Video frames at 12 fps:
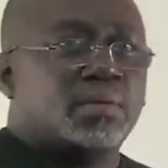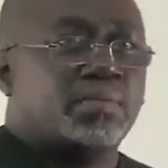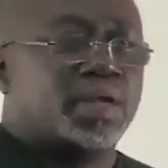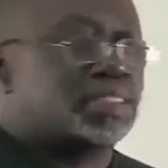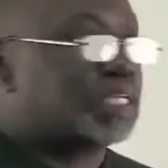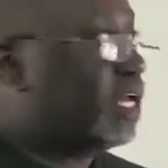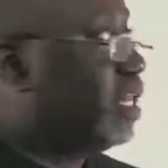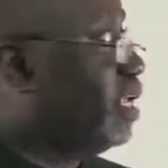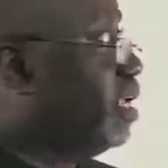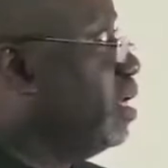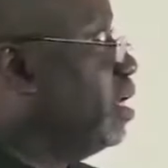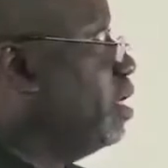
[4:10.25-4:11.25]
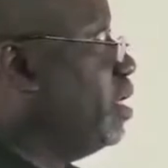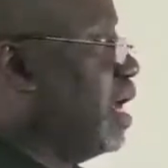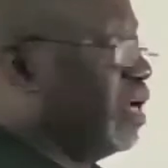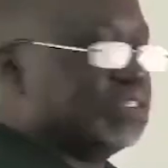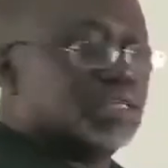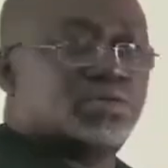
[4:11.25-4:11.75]
Basically, the
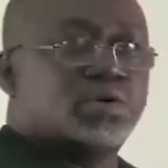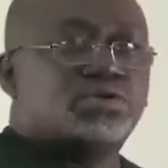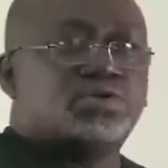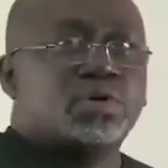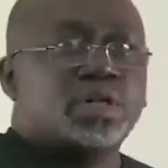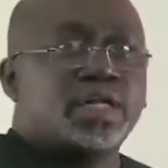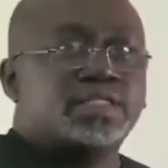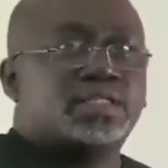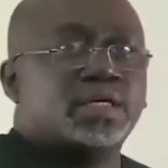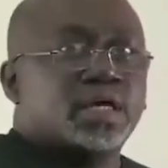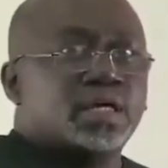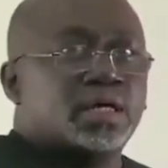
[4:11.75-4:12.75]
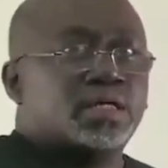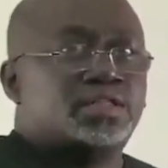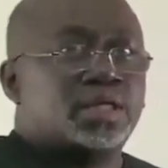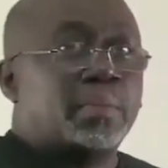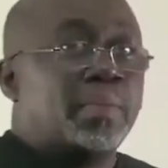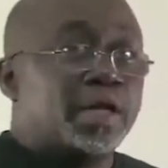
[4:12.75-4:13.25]
access control list
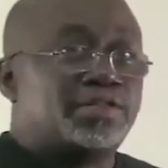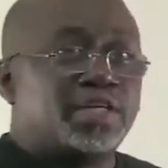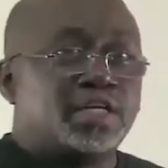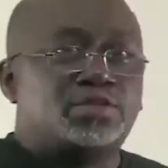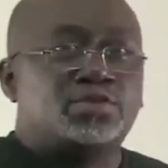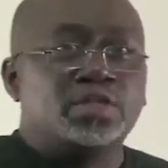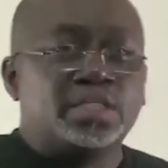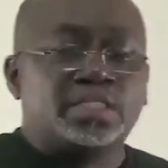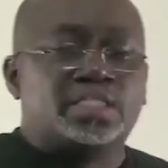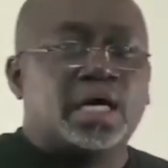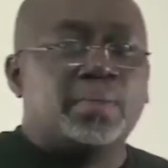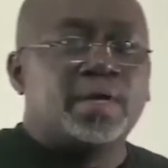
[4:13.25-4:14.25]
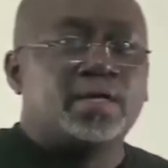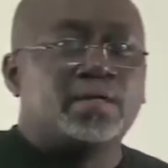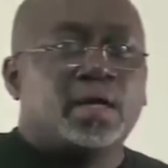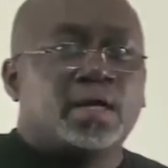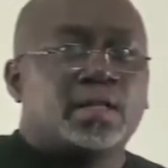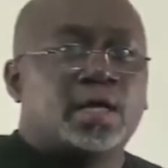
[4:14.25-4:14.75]
is a matrix to determine
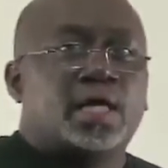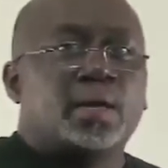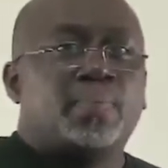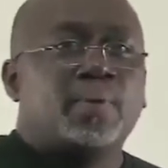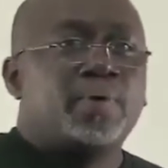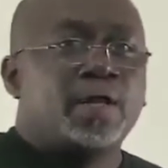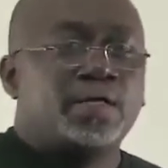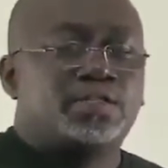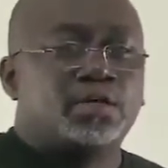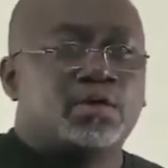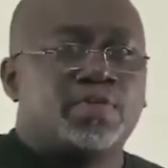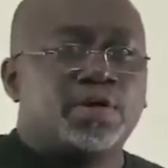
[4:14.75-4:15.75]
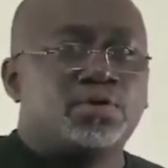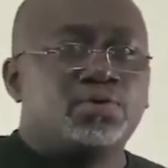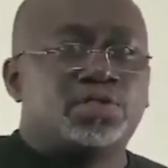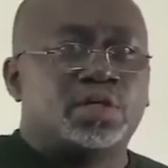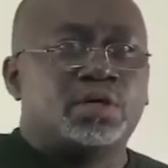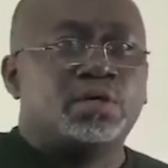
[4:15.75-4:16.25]
the capability of a
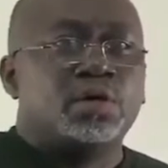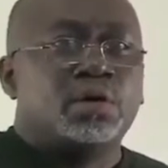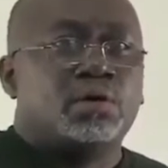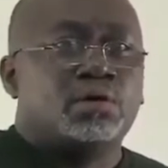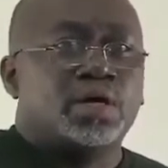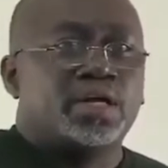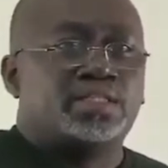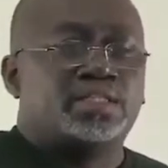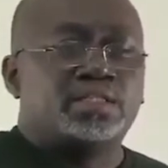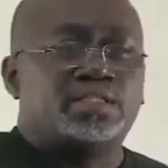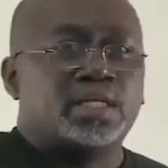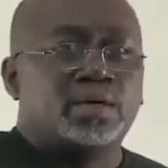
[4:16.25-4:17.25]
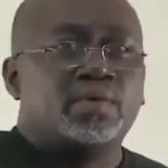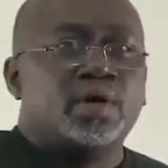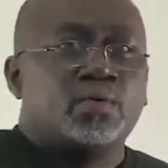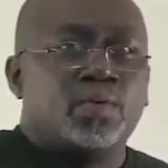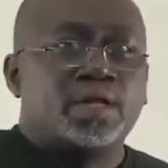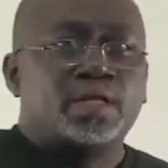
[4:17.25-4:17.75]
user or a system
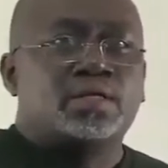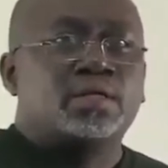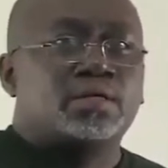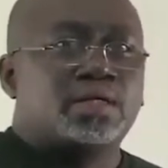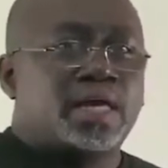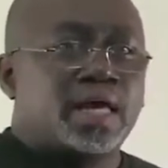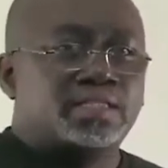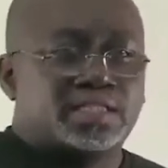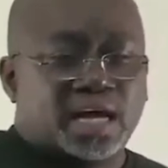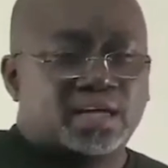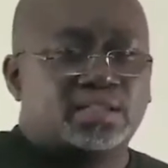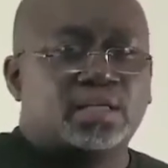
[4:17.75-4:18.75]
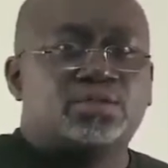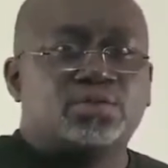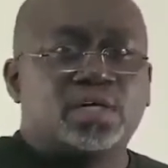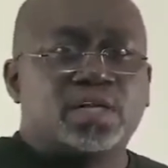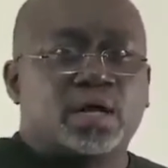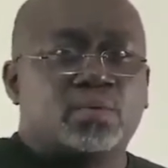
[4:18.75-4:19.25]
when it gains access to
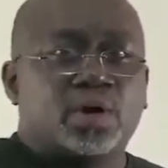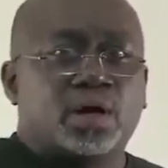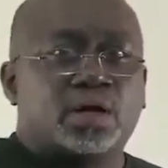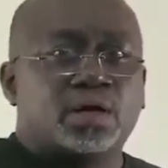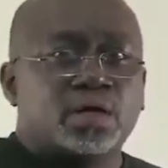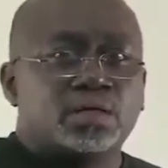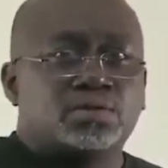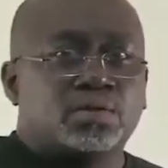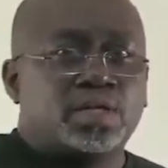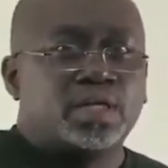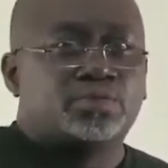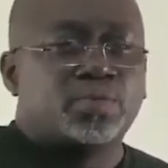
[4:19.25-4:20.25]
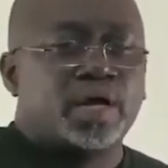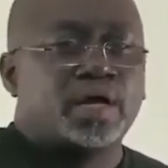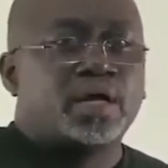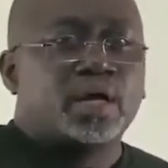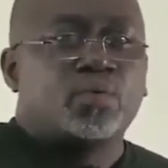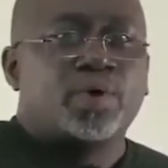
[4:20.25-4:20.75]
the network. So this
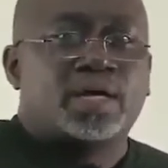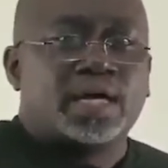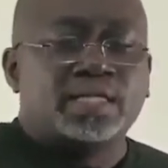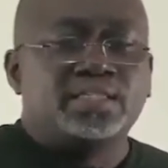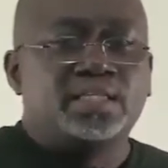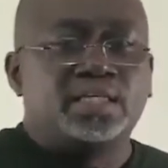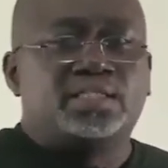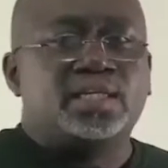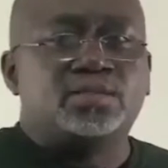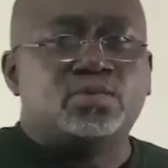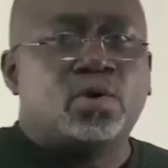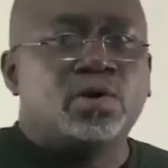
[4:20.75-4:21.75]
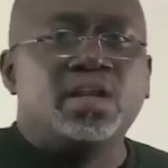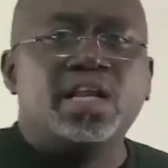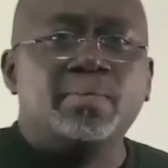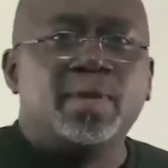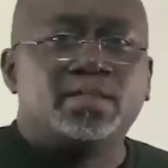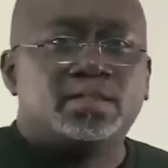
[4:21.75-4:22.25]
way, we can dictate or
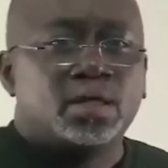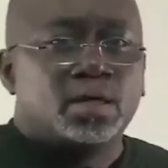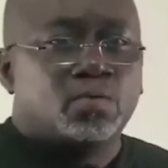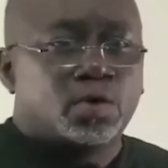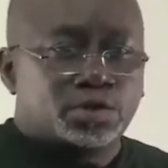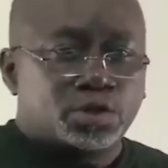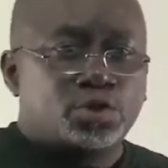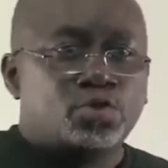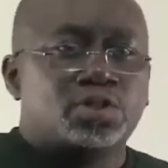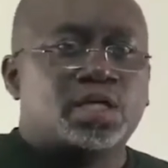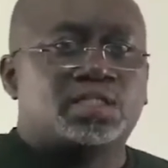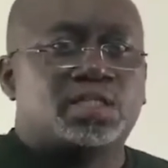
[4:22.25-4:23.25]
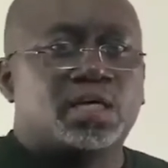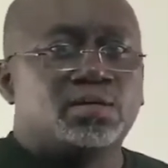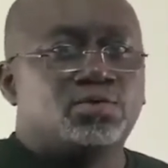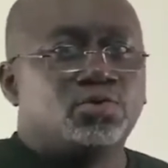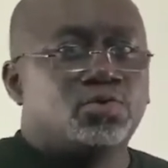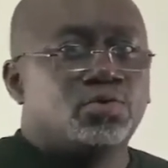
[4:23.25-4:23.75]
limit what users
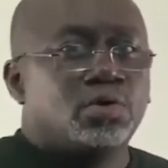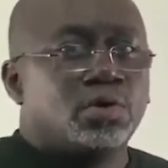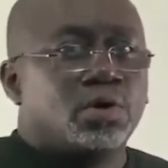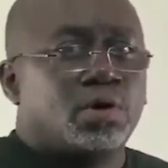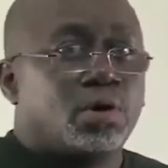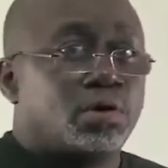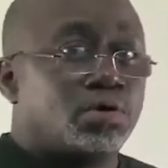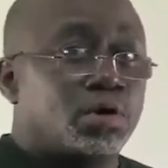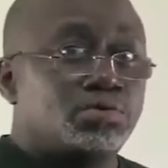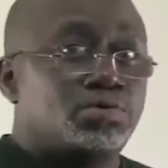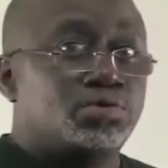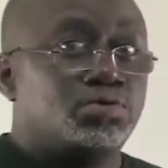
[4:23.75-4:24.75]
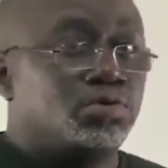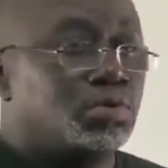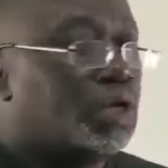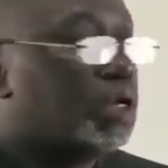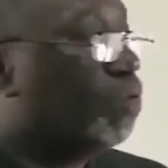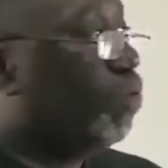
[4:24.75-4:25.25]
can do or not
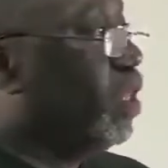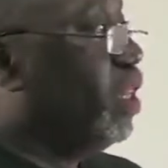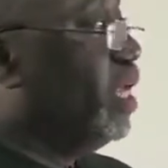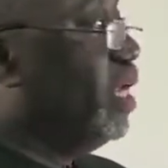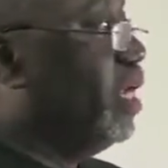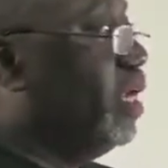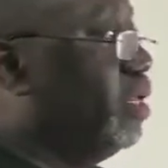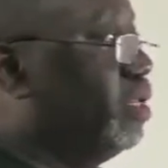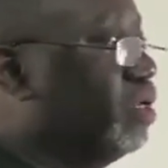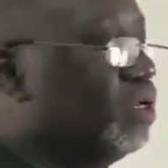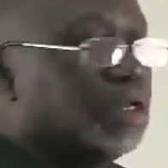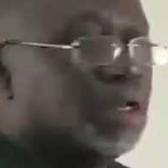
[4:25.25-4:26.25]
do within